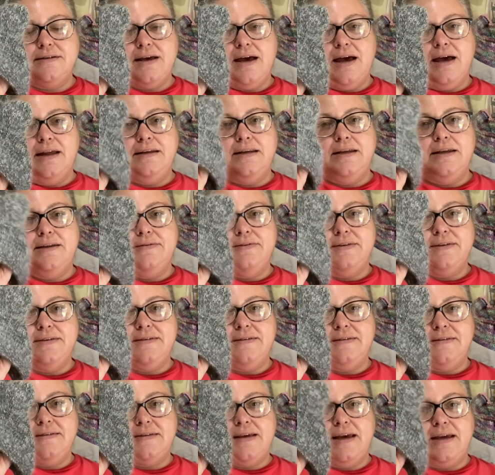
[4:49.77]
knit the
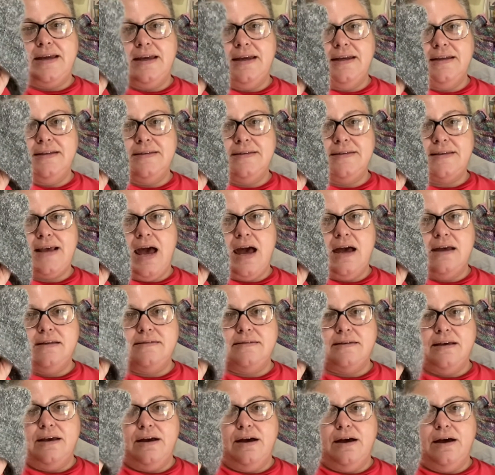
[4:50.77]
second size
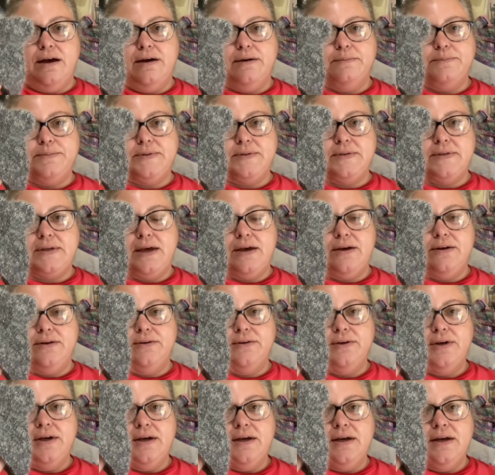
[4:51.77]
up, so
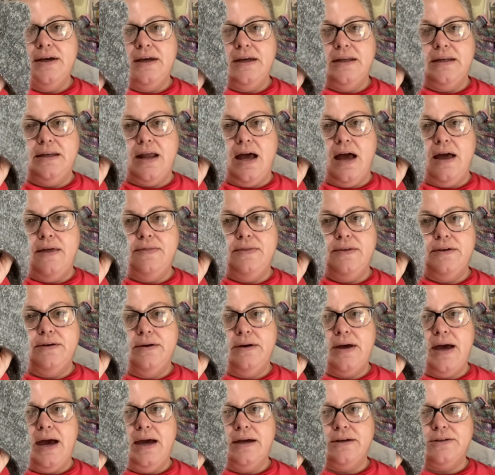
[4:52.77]
not
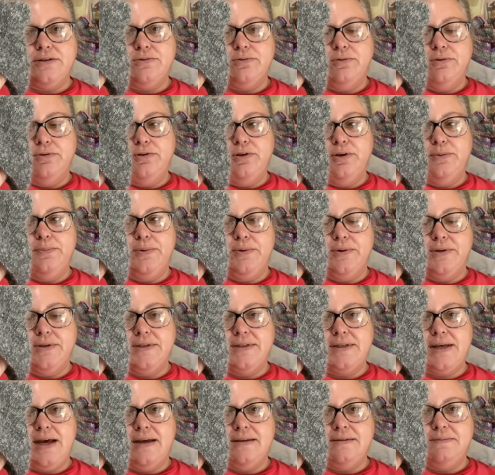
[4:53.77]
the actual newborn
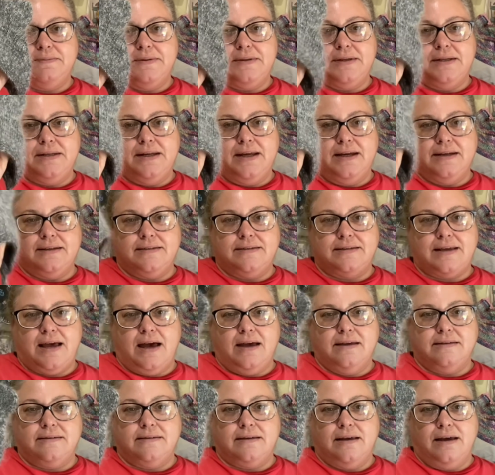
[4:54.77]
size, but the next
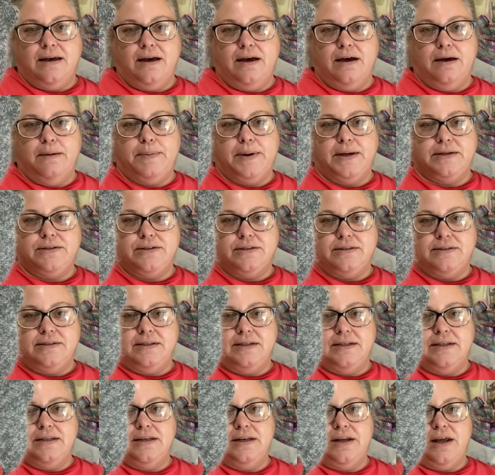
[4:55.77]
size up. I just
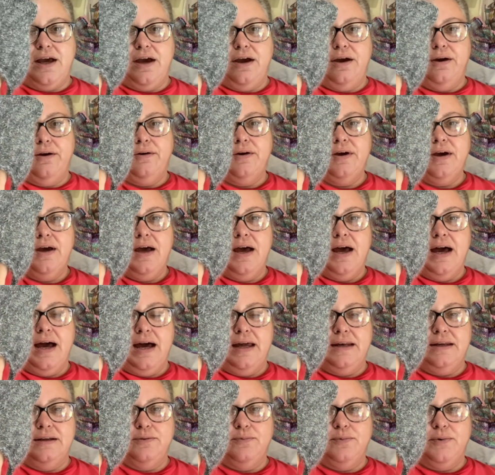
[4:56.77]
didn't know.
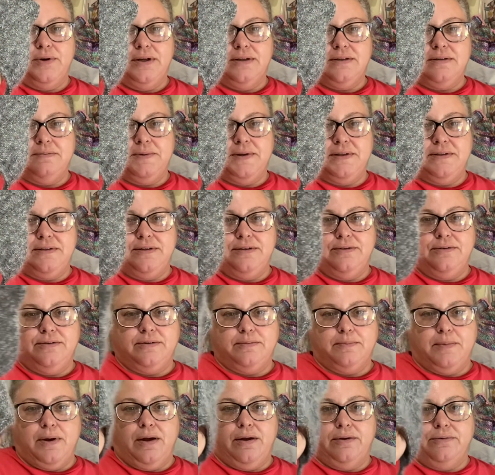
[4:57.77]
I didn't want it to be too
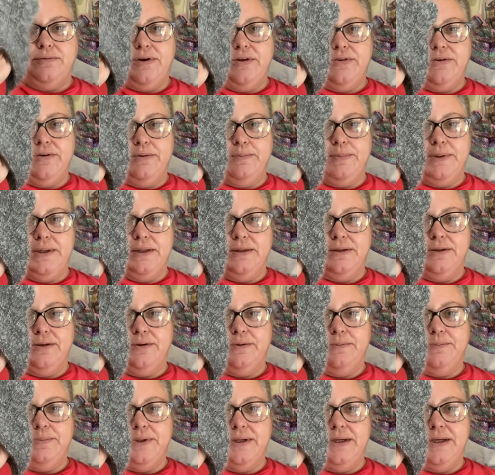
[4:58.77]
small. I'd rather it be a
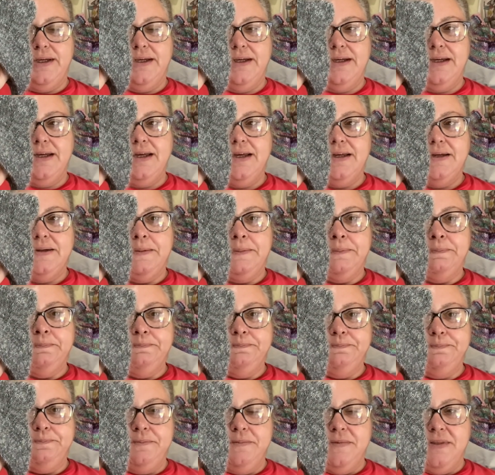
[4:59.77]
little big.
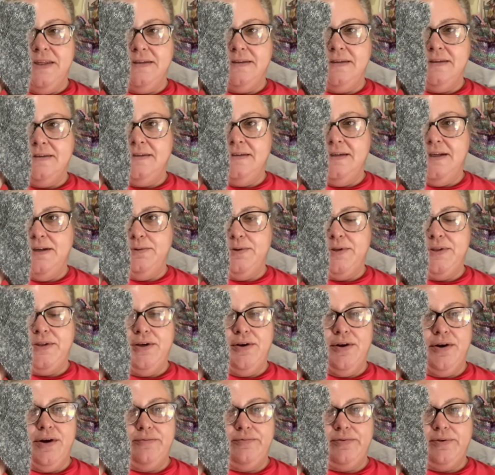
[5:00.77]
This is knit with
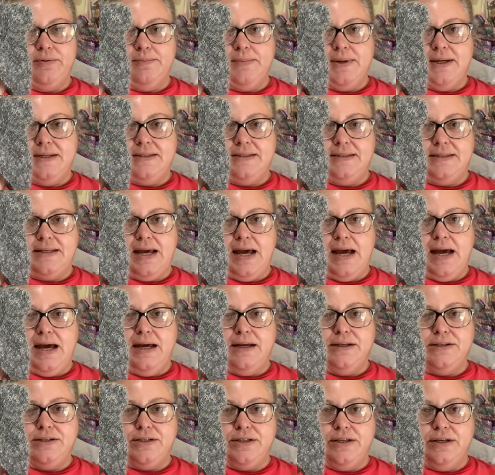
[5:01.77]
yarn from my
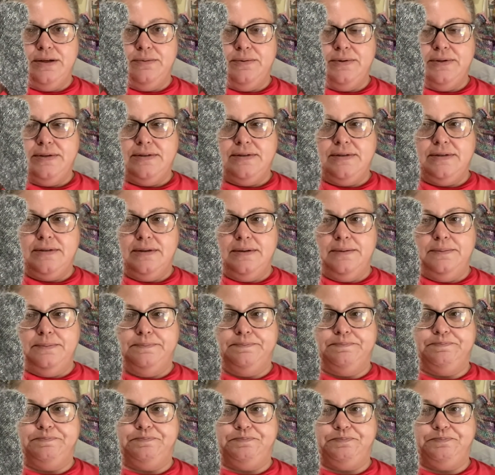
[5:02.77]
stash. It was some